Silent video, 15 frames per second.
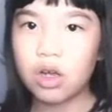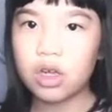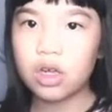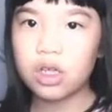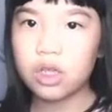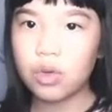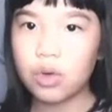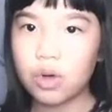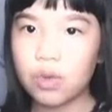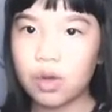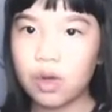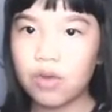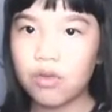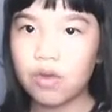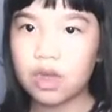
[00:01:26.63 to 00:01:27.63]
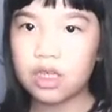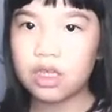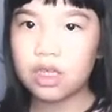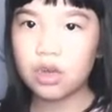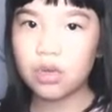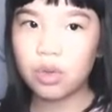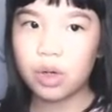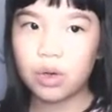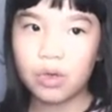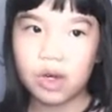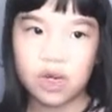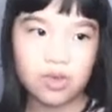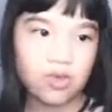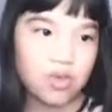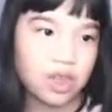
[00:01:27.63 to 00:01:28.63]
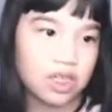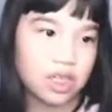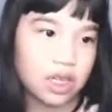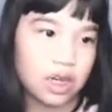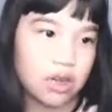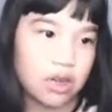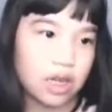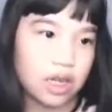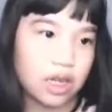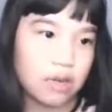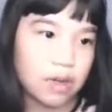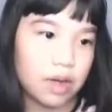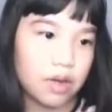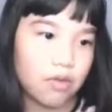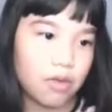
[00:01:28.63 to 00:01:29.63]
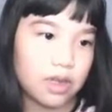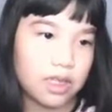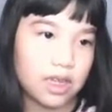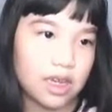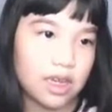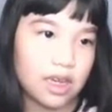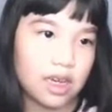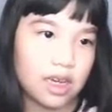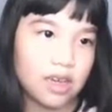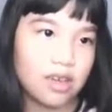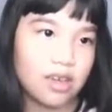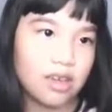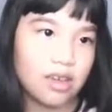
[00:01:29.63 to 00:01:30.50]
So when we erase, we will erase it. Okay, let me erase it again.